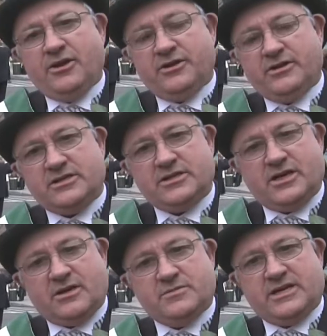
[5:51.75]
under the
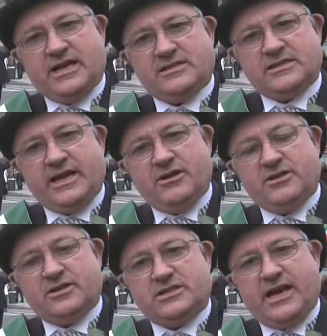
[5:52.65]
circumstances, I
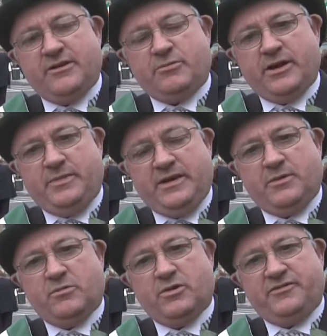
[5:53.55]
understand why
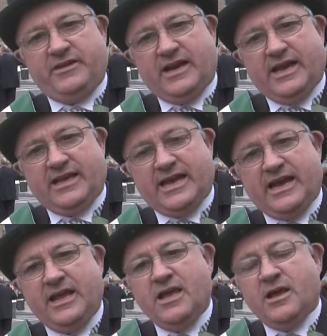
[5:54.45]
people would feel like
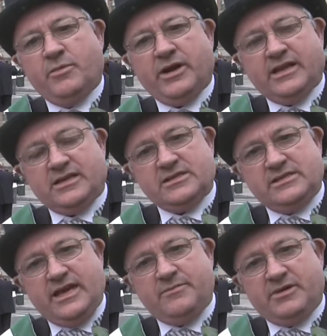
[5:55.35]
that, but at the
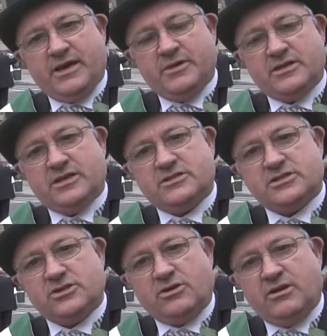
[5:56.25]
same time, it is
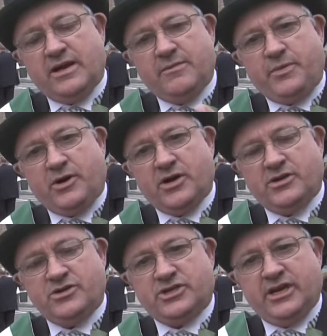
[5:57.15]
so
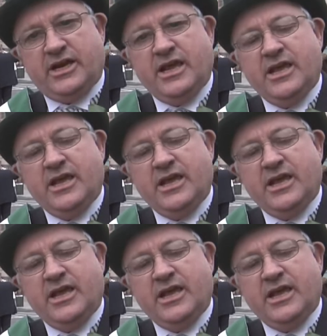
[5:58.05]
important, Shane,